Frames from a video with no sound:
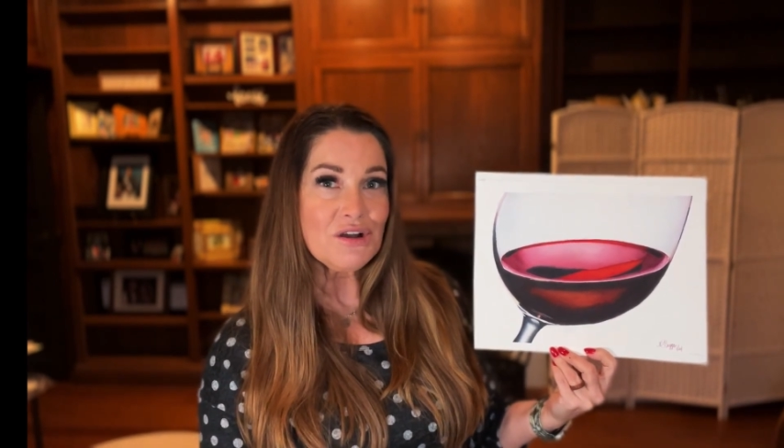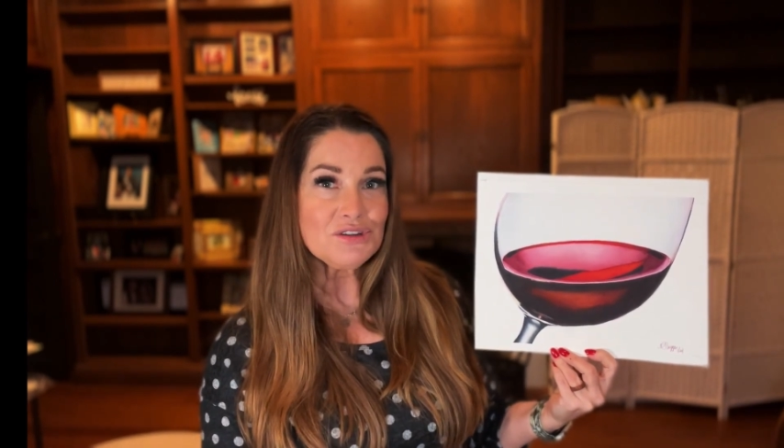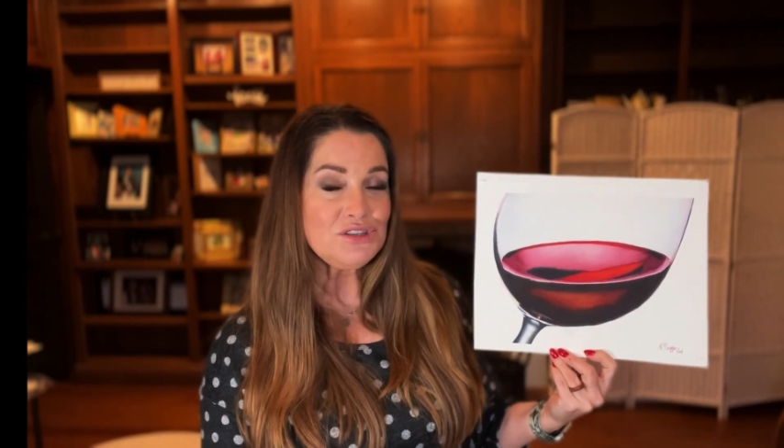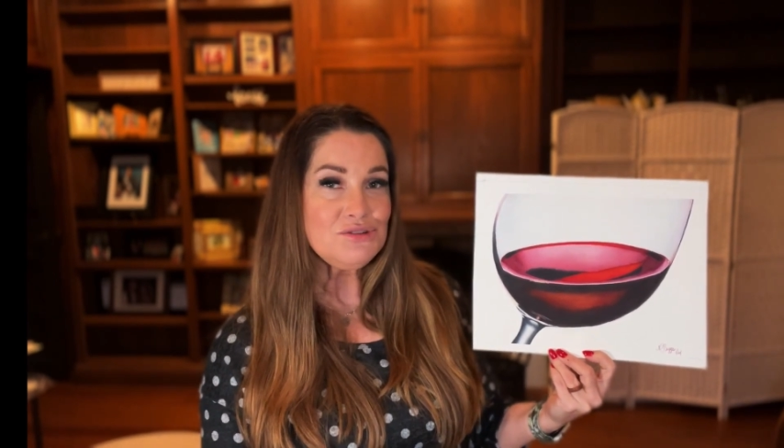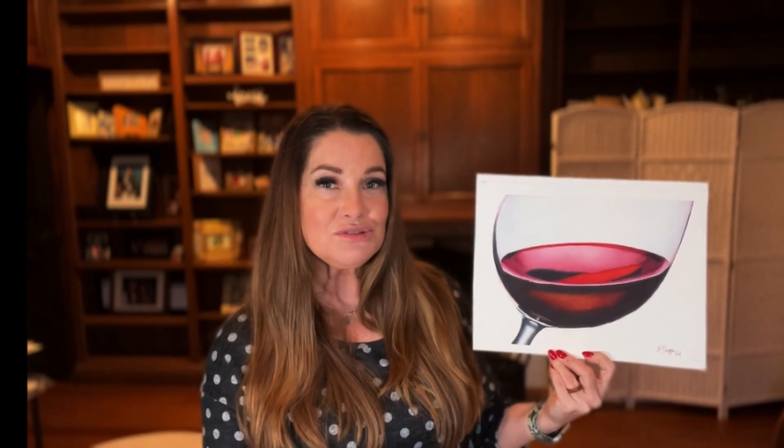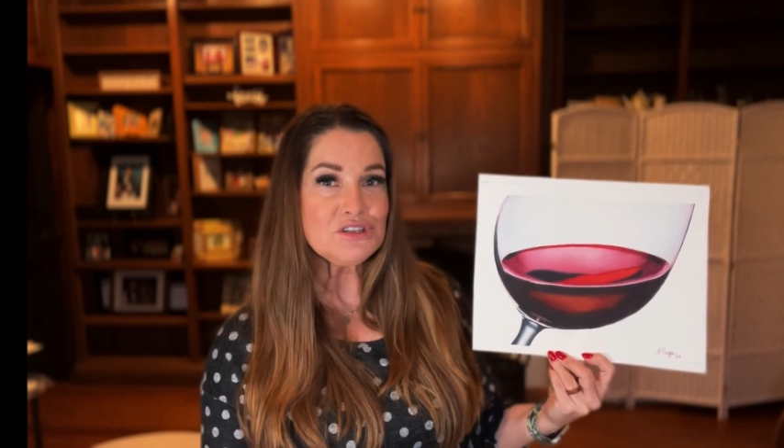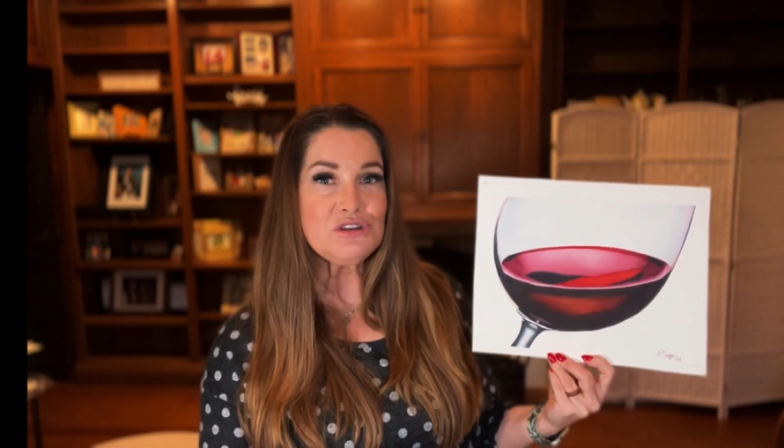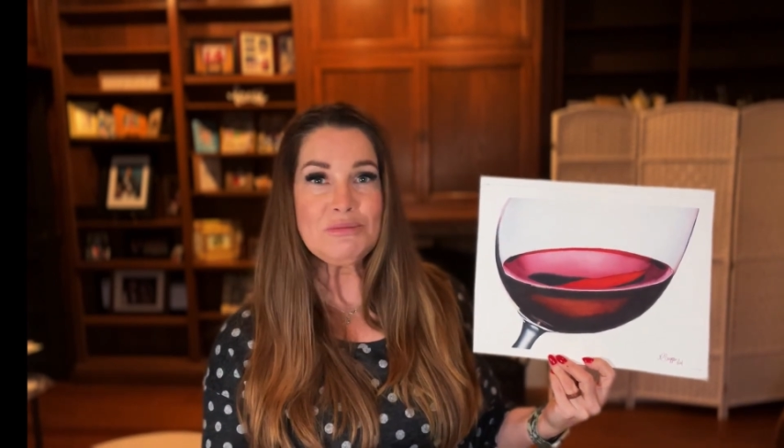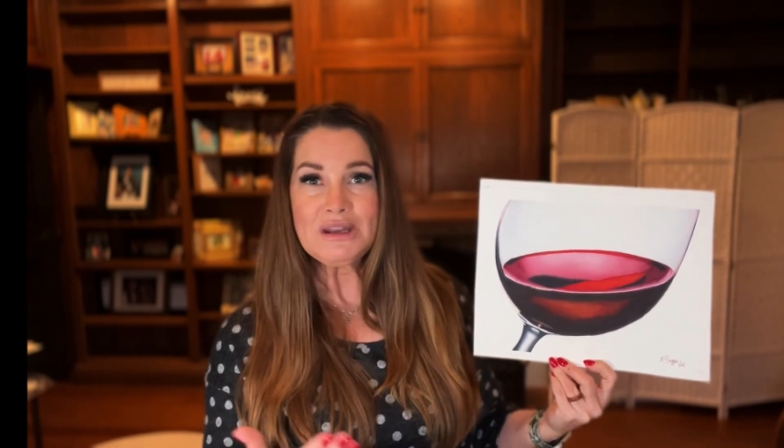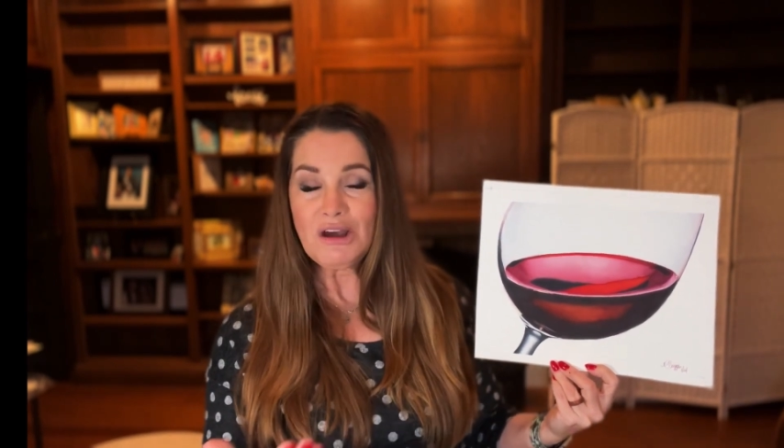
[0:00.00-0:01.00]
on
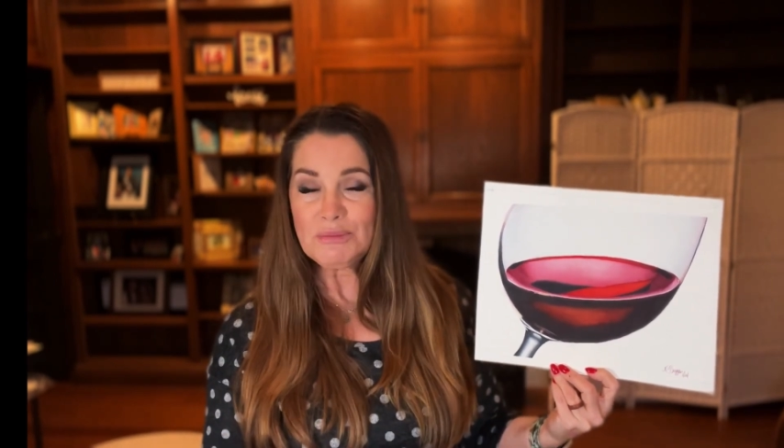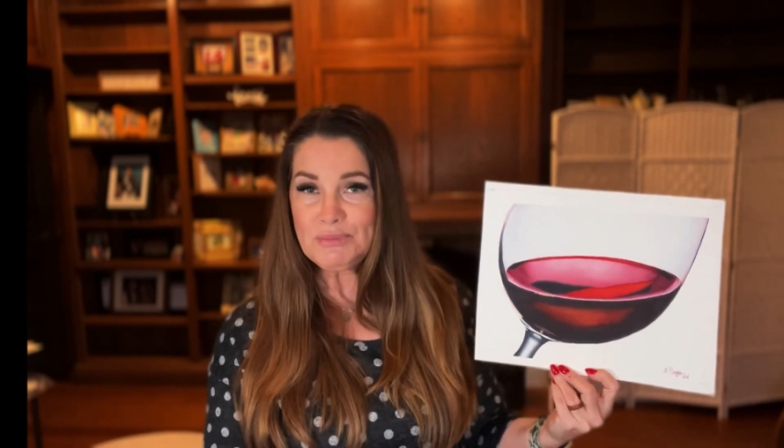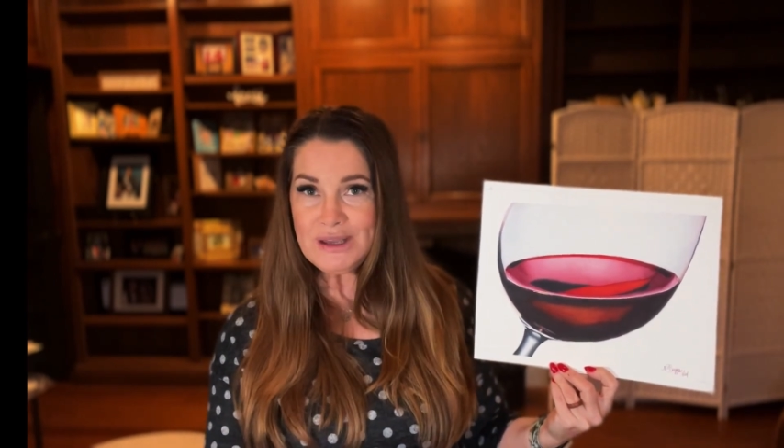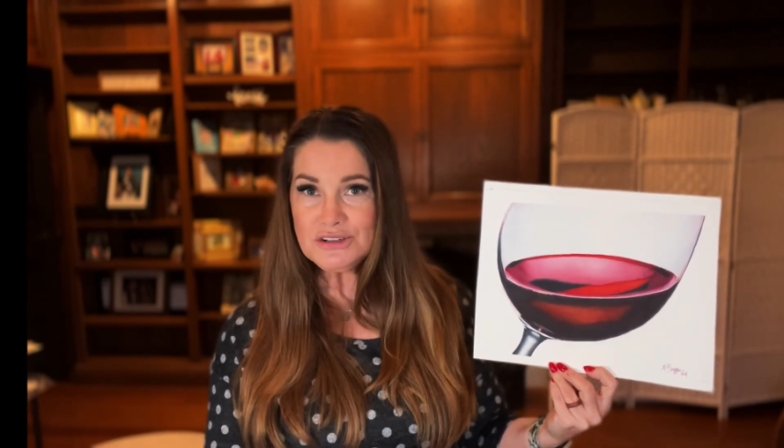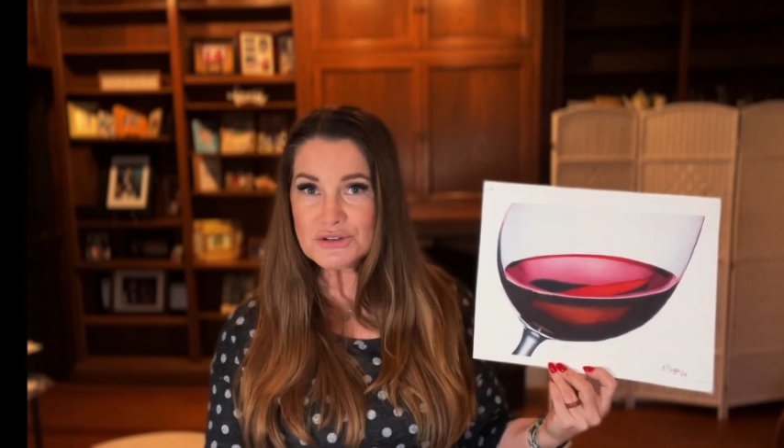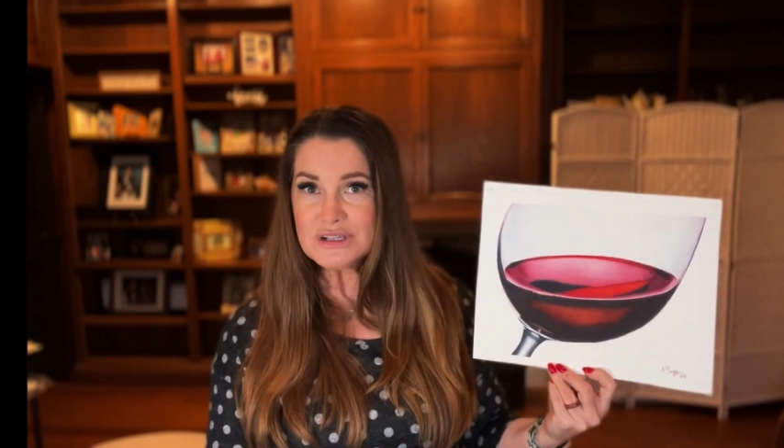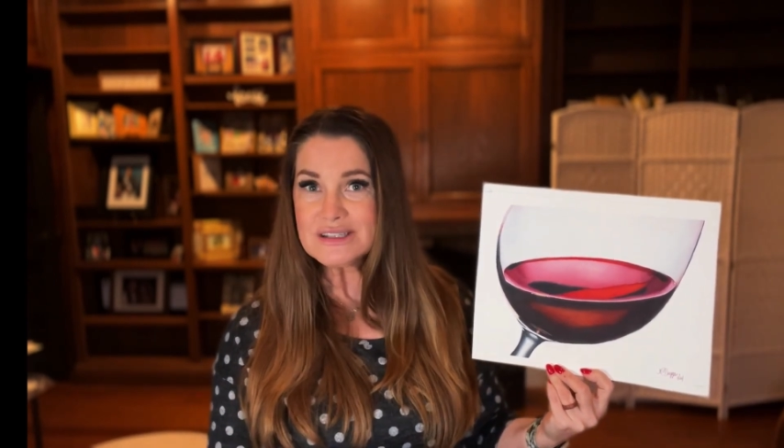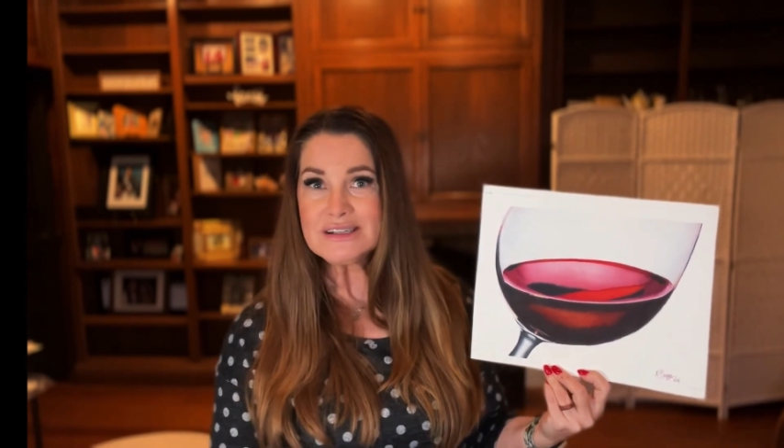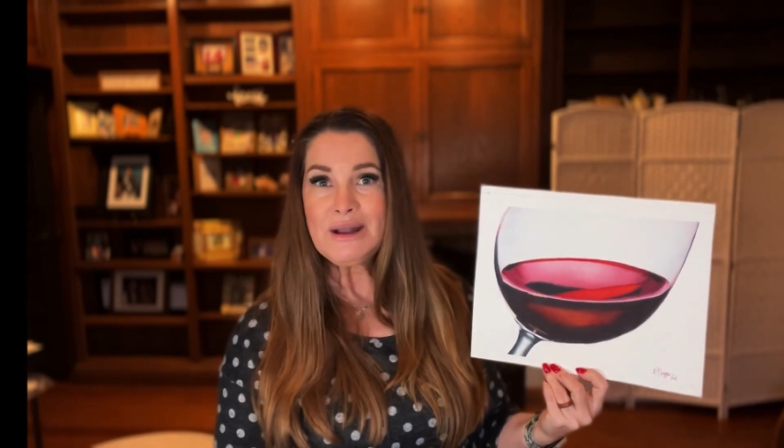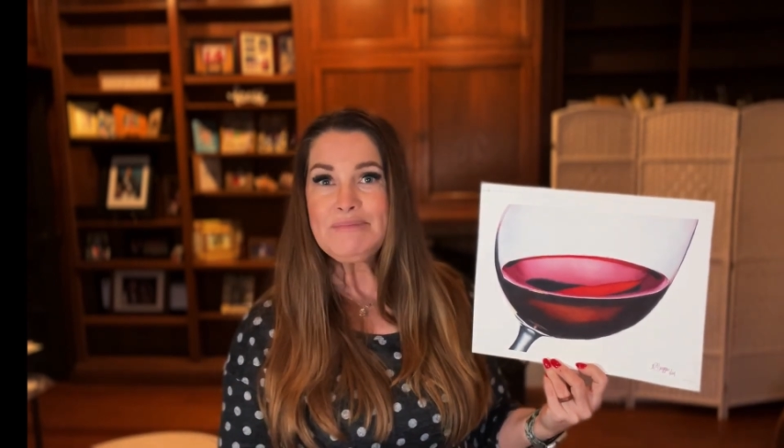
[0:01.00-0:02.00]
YouTube and on Pinterest,